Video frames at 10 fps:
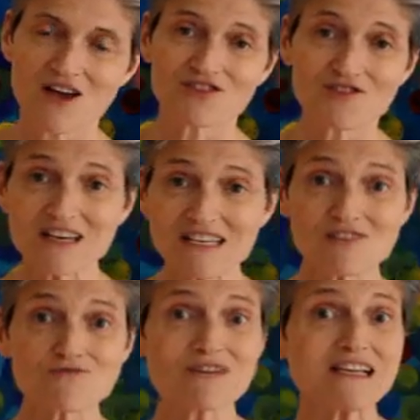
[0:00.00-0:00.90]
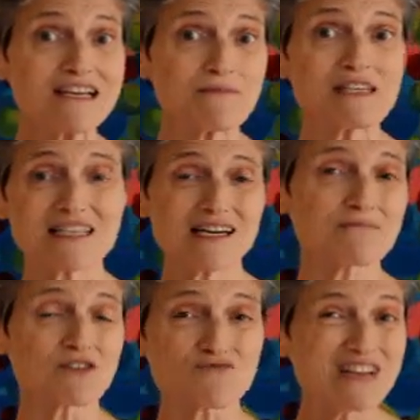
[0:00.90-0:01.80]
So this is really going to be
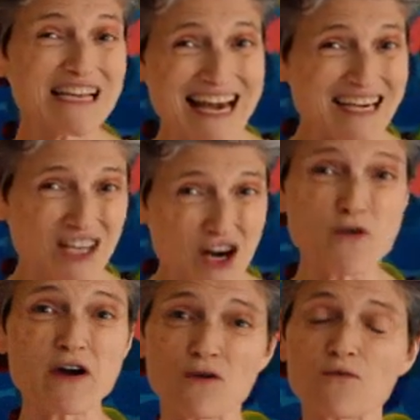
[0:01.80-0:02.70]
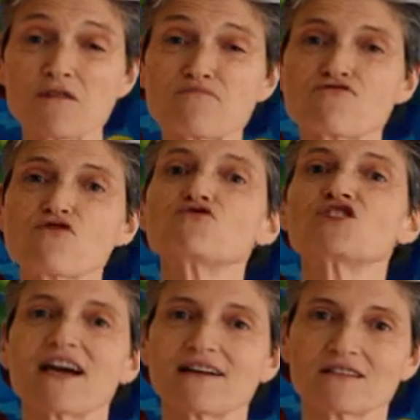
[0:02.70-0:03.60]
time to really get going with a
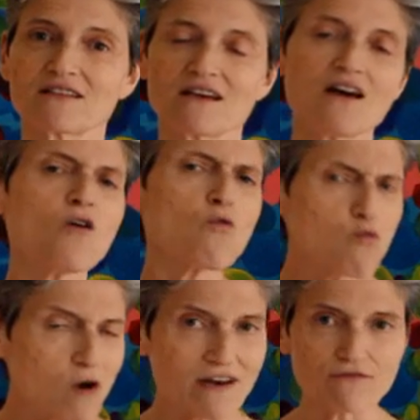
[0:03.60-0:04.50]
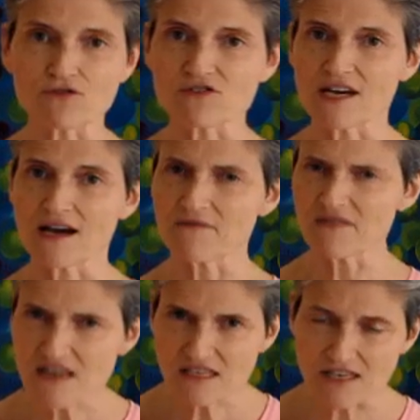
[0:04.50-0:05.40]
project. Wonderful
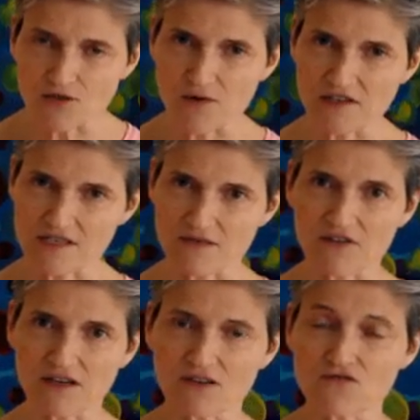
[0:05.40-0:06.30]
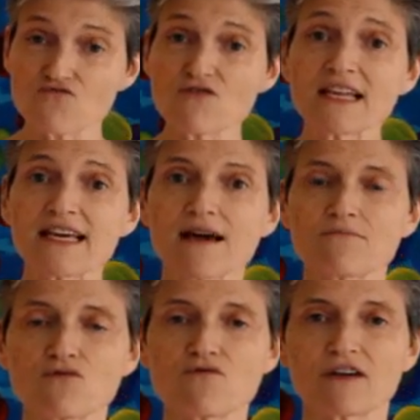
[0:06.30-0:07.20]
time. This is when something can really
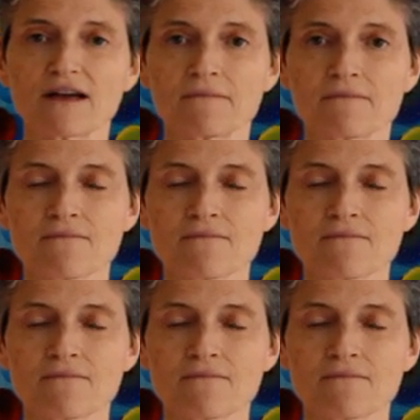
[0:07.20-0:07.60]
get moving.